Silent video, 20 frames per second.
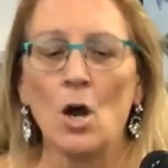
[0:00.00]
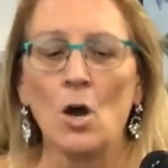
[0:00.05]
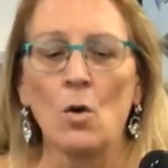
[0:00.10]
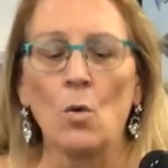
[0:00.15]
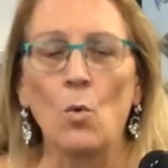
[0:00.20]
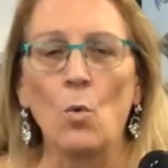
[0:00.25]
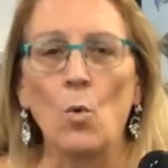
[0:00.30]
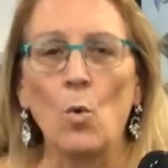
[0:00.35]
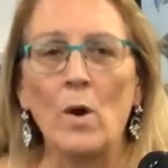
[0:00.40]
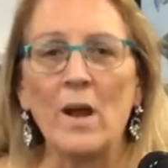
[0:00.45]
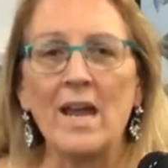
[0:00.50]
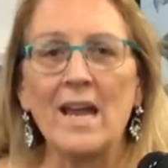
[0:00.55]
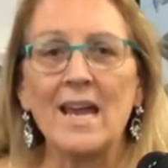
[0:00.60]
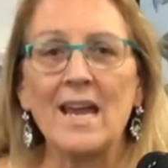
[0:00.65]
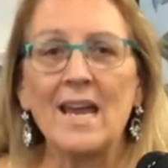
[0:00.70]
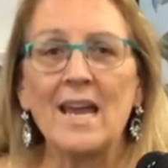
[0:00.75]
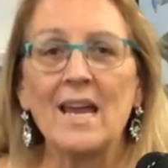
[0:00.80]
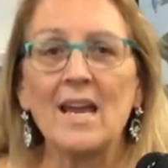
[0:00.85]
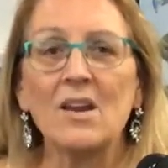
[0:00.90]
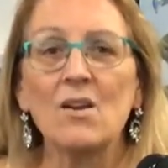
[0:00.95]

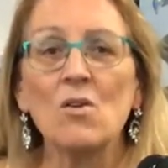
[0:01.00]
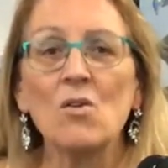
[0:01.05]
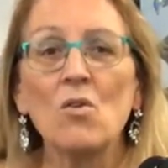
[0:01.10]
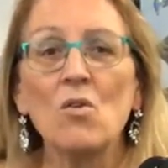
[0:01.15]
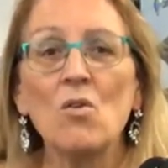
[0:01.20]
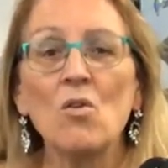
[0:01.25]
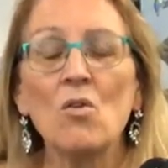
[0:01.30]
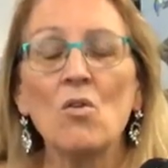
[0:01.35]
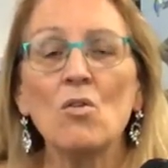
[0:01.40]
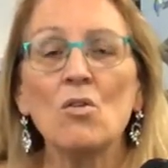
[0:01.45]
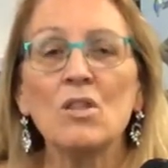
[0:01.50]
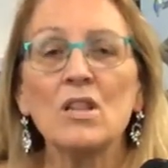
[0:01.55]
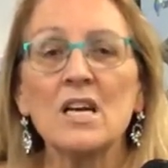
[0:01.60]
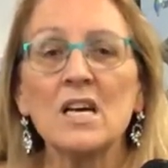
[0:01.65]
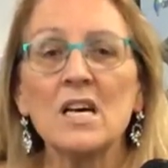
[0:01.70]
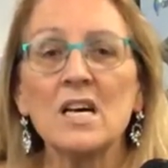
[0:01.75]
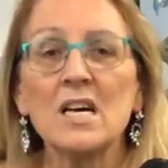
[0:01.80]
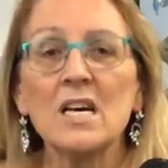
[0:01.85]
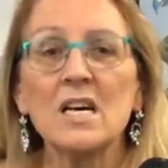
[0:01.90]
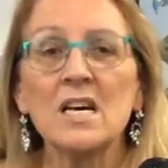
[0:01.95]
When all
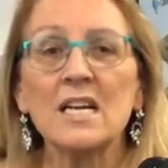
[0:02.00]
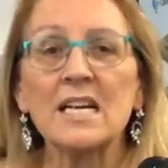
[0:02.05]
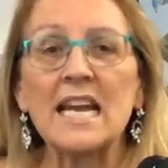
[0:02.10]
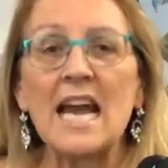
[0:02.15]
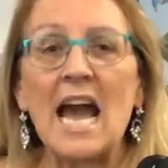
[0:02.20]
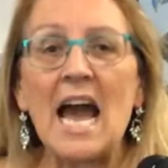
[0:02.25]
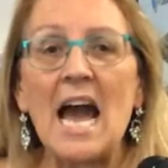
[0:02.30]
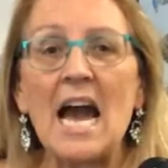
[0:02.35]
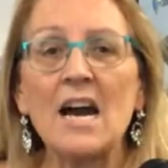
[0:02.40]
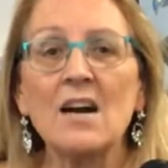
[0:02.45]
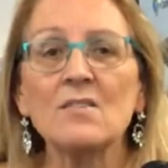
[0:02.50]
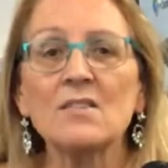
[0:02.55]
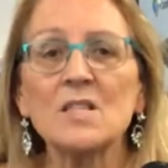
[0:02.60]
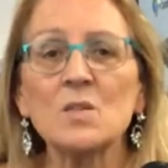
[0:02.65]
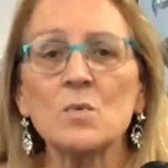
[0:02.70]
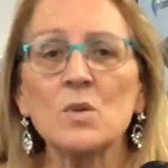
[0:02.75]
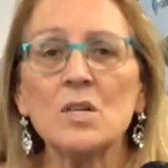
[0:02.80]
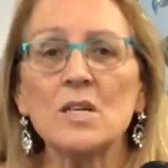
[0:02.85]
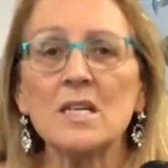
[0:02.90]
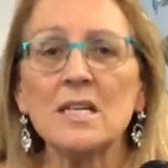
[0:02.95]
the cows
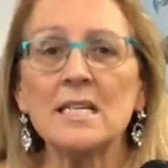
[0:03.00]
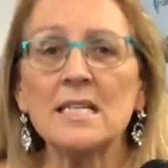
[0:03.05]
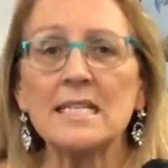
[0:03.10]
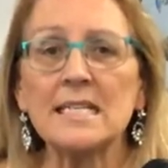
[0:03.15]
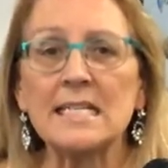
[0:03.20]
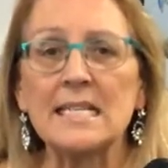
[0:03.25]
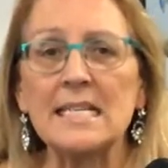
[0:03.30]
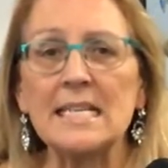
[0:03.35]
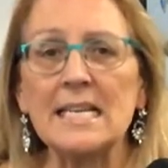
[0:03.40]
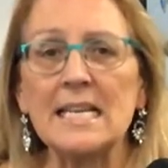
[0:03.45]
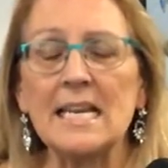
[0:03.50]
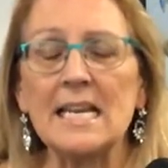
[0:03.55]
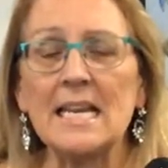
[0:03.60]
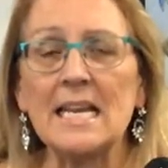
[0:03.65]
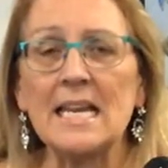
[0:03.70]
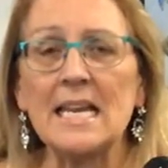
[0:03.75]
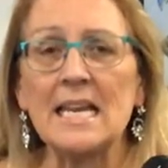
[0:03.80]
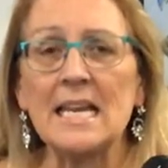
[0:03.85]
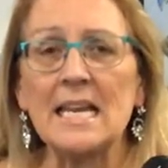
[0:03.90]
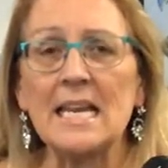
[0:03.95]
were
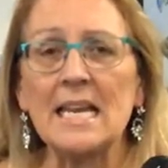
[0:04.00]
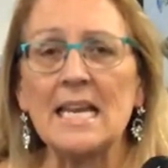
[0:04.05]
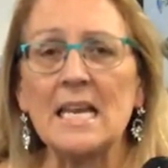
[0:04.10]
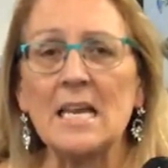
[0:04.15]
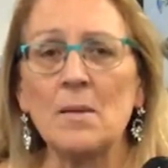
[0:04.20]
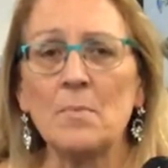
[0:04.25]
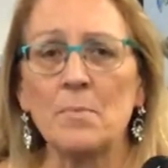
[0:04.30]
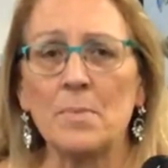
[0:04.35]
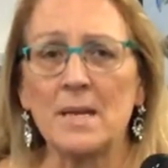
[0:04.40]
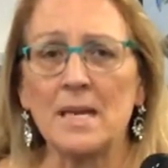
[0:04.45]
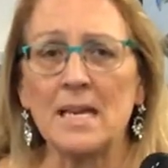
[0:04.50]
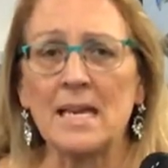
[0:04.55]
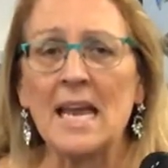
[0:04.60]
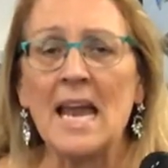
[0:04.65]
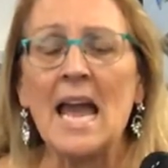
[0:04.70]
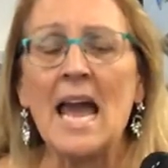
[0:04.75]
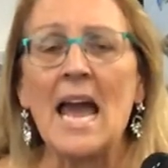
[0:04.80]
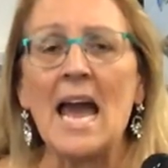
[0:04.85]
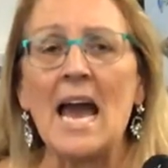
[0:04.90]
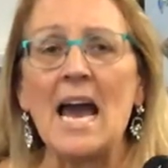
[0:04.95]
sleeping
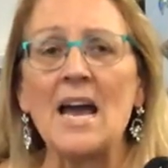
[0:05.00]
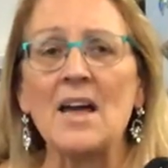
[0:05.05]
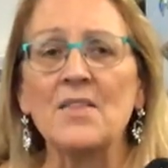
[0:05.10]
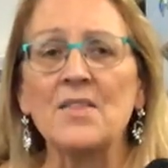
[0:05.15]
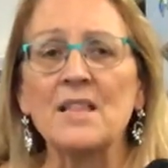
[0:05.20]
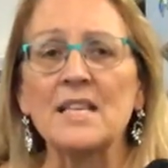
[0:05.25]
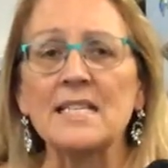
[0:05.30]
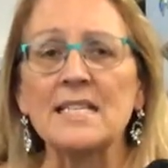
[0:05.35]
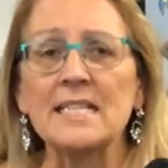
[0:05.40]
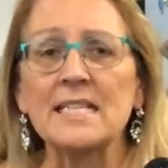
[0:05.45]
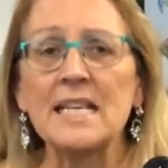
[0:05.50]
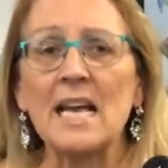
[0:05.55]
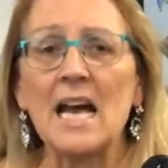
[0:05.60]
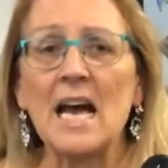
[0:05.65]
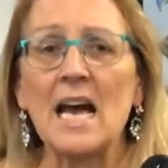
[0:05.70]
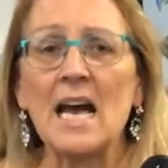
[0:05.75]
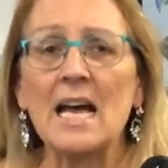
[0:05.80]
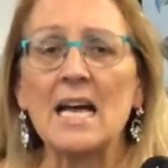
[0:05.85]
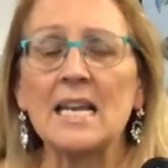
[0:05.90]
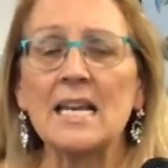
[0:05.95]
and the
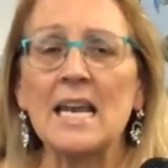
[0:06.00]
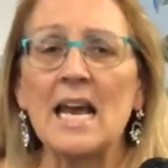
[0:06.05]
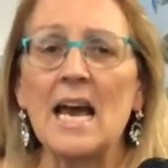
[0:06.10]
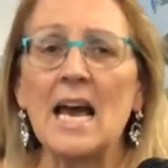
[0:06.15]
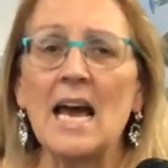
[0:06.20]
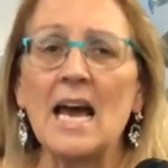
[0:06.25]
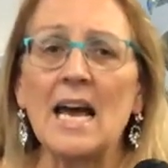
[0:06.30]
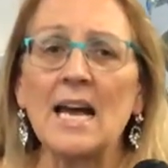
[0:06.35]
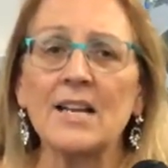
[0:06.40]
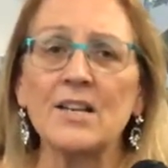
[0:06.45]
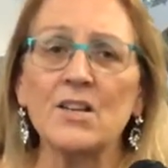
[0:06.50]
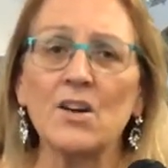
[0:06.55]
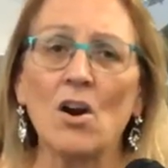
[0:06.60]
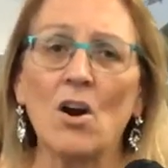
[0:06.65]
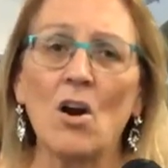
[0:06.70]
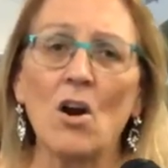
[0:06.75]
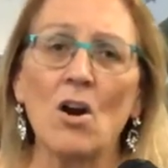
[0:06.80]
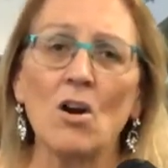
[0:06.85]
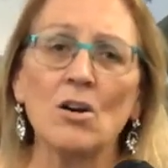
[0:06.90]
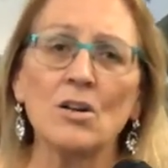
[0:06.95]
sun had
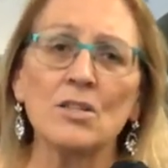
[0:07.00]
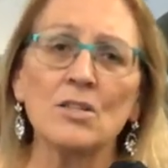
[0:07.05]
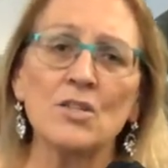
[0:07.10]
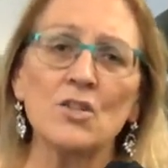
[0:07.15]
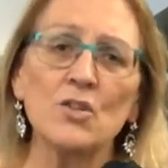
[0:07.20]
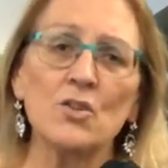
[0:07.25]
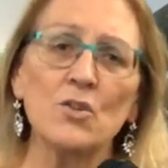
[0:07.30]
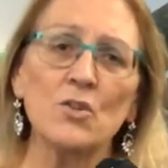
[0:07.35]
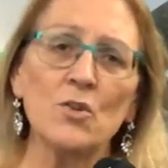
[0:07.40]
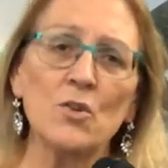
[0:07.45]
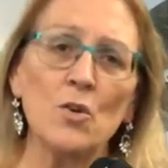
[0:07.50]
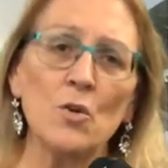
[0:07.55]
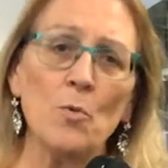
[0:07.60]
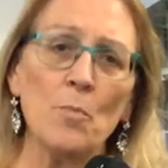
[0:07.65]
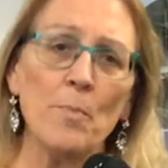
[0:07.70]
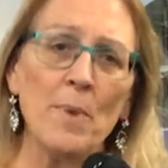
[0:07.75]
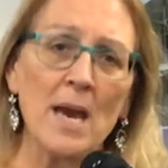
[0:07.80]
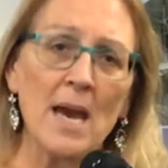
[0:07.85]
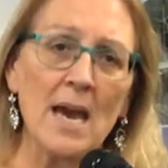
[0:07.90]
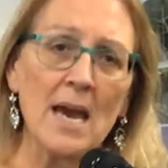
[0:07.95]
gone to
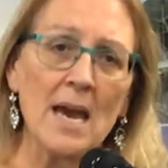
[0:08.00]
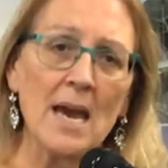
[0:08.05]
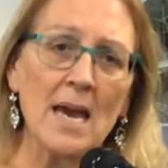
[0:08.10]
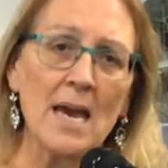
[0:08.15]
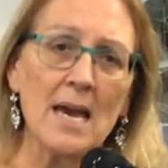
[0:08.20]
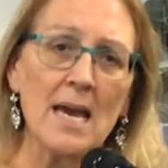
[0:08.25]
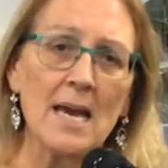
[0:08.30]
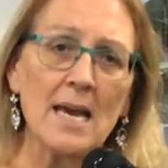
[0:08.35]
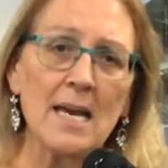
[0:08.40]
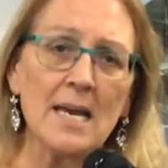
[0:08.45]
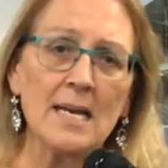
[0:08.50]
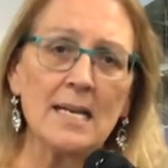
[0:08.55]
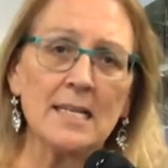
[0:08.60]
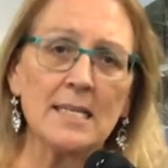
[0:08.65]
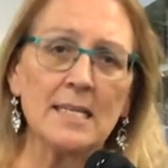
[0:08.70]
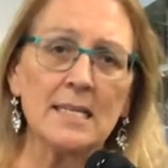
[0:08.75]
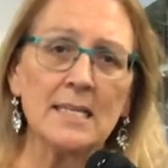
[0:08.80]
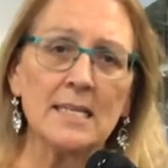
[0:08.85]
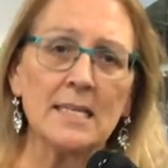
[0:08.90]
bed,